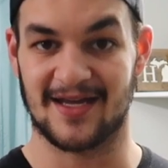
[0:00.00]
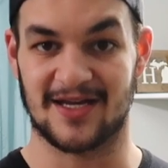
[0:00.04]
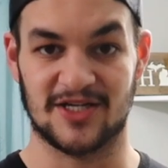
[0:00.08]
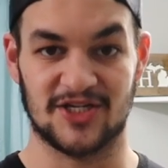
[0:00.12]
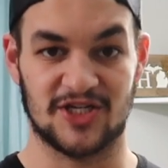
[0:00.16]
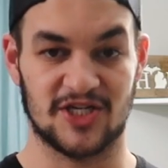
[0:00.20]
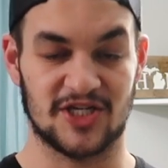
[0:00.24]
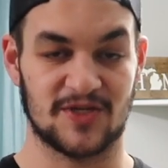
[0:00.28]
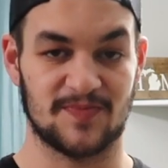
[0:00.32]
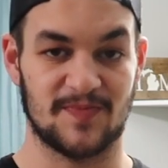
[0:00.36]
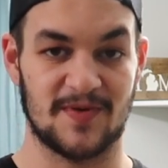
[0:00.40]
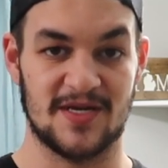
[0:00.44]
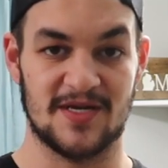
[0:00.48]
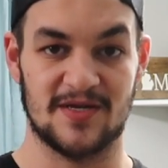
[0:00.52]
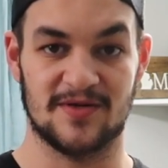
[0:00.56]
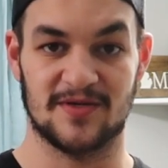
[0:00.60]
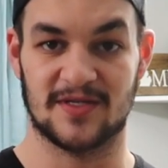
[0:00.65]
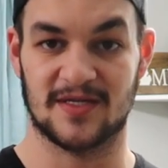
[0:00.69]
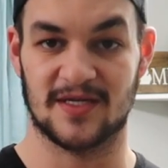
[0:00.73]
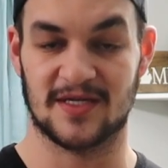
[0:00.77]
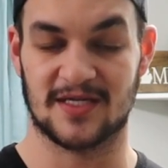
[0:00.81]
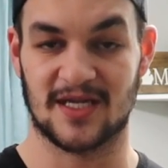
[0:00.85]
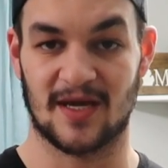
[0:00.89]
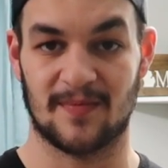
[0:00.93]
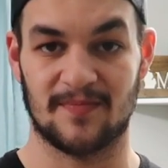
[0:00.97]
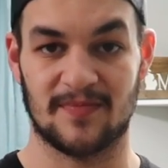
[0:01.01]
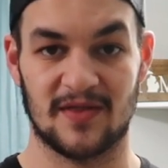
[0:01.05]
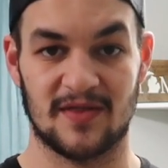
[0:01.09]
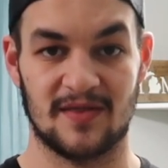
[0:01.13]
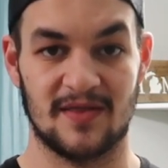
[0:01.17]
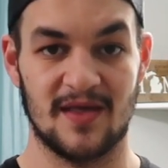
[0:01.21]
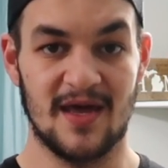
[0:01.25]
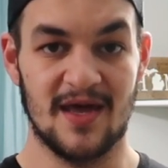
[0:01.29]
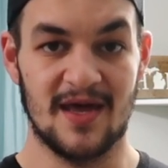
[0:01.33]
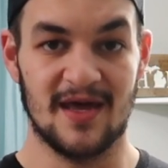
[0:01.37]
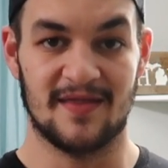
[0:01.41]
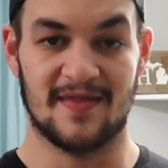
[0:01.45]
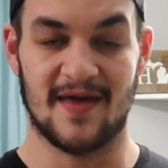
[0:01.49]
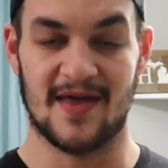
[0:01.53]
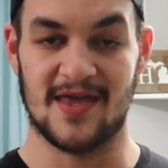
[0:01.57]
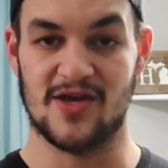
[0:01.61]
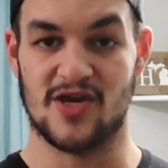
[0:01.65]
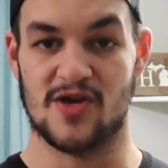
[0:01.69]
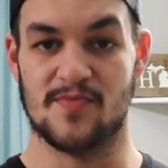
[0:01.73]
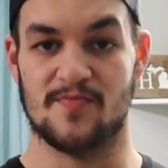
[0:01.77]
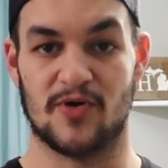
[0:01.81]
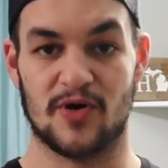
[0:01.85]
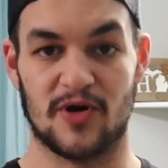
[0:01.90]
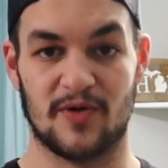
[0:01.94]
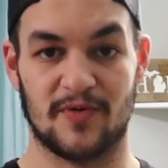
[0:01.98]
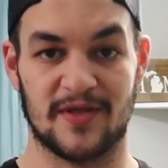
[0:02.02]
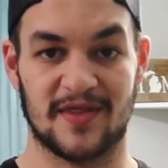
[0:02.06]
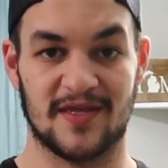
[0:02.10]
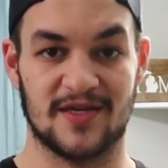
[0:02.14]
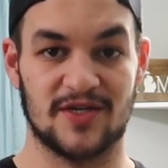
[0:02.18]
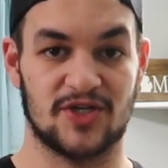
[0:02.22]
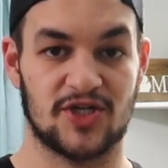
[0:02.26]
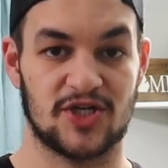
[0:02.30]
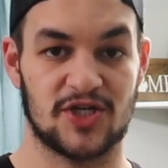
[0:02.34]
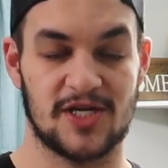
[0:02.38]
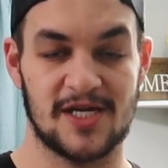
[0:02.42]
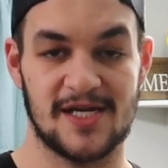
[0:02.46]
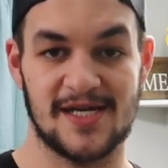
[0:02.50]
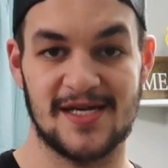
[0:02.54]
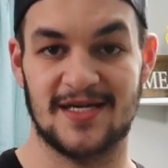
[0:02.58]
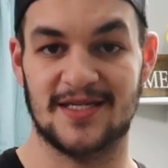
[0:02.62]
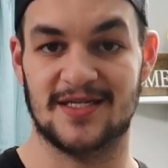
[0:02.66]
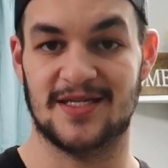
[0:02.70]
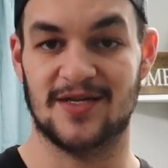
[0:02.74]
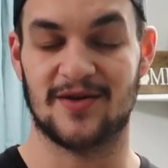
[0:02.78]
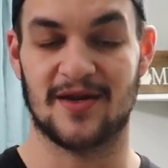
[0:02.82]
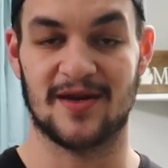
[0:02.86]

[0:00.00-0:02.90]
It can just be used as something that you can put within cheese.